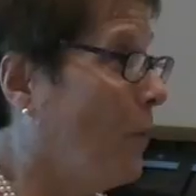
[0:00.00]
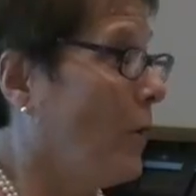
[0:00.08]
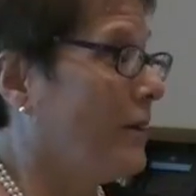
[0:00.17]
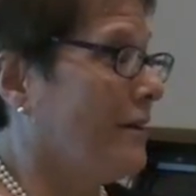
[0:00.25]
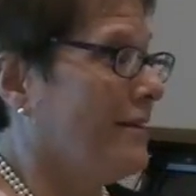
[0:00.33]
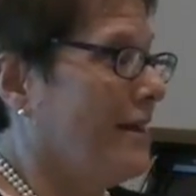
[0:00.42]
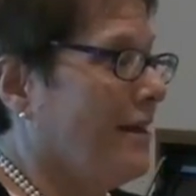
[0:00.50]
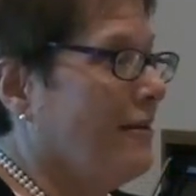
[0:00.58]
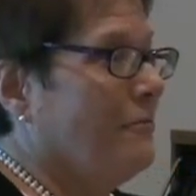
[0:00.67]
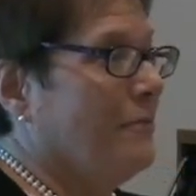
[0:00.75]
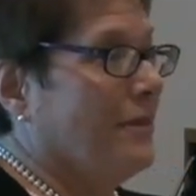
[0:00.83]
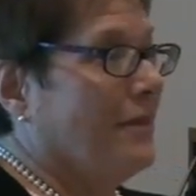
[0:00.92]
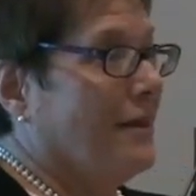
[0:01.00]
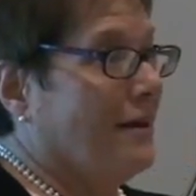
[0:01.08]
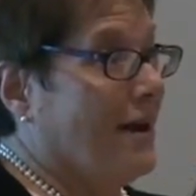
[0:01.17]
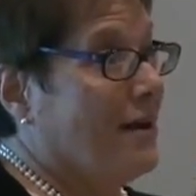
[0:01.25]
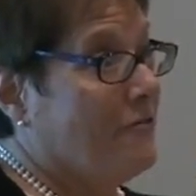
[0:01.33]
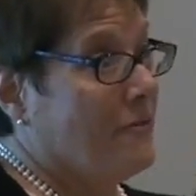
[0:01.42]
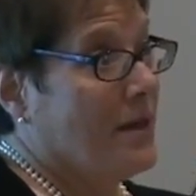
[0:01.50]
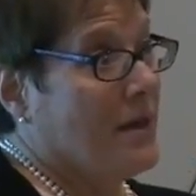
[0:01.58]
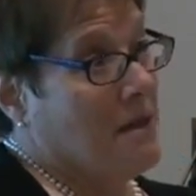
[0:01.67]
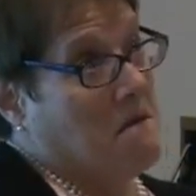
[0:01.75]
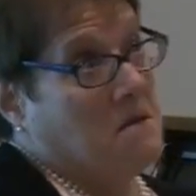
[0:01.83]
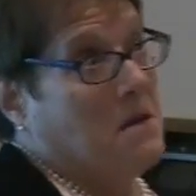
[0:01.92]
important. They had been there. I
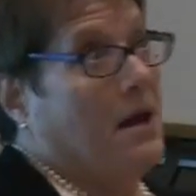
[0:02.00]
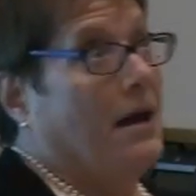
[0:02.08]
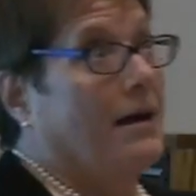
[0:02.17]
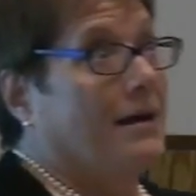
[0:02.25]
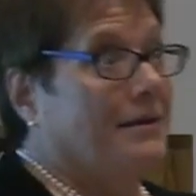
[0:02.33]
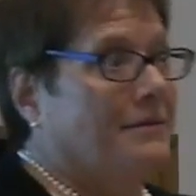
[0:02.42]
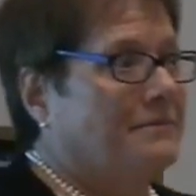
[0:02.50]
uh,